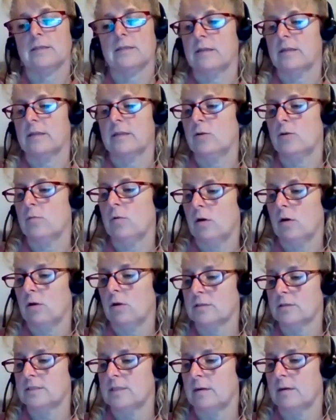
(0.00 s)
and that you
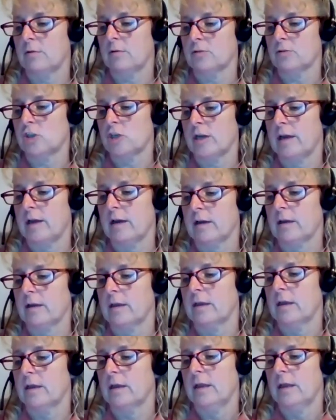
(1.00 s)
all double check
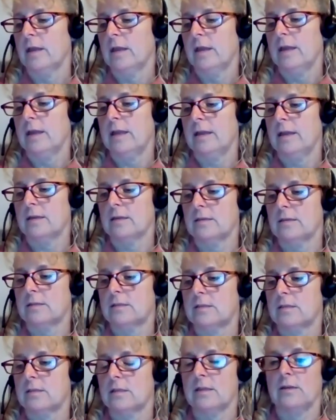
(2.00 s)

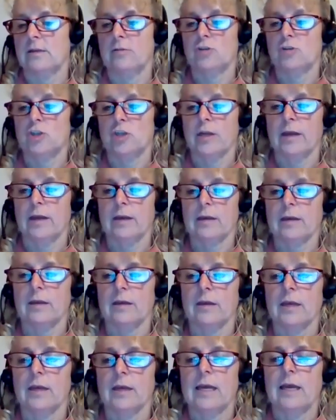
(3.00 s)
is that you
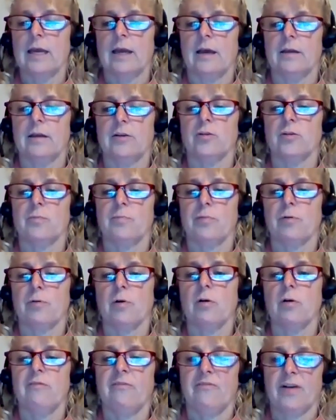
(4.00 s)
check your
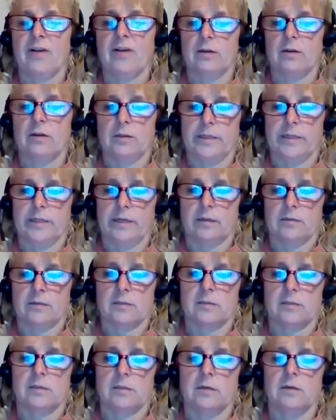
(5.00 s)
profile
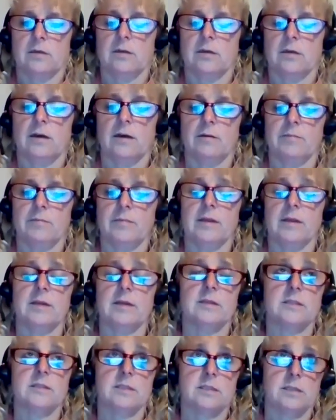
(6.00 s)
links. It
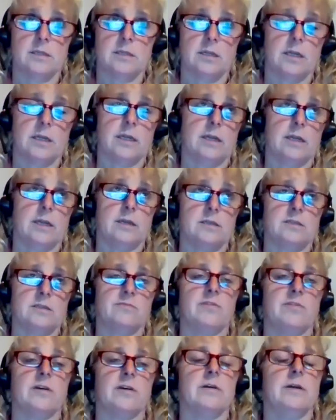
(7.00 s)
is
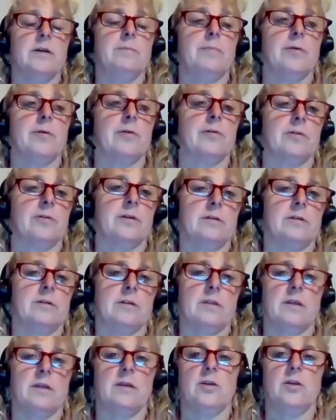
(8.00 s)
very pertinent
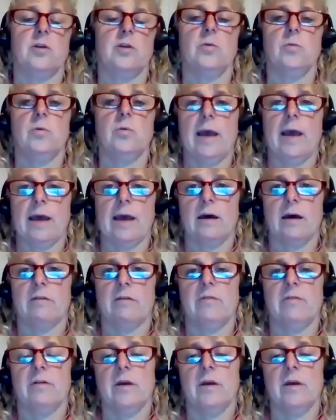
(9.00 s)
that you have